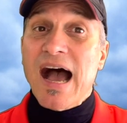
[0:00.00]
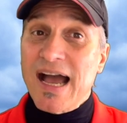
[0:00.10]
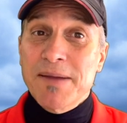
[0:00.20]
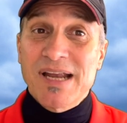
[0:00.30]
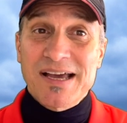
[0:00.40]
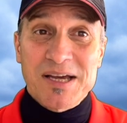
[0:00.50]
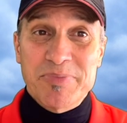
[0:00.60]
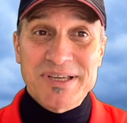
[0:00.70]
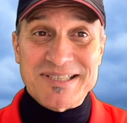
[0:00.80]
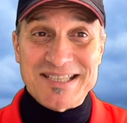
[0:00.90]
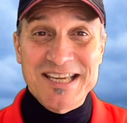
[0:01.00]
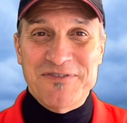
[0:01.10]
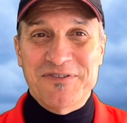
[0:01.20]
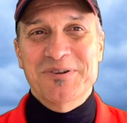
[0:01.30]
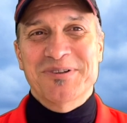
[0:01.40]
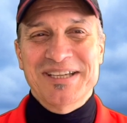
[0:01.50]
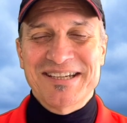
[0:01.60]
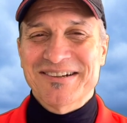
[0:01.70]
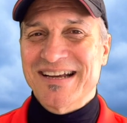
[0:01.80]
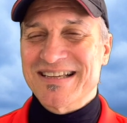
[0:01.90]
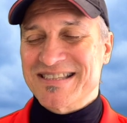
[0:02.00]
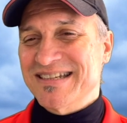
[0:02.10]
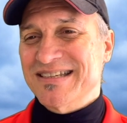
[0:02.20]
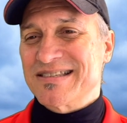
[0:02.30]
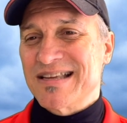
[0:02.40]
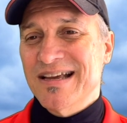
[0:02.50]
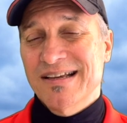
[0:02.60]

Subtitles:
I'm not a big seafood eater as it is.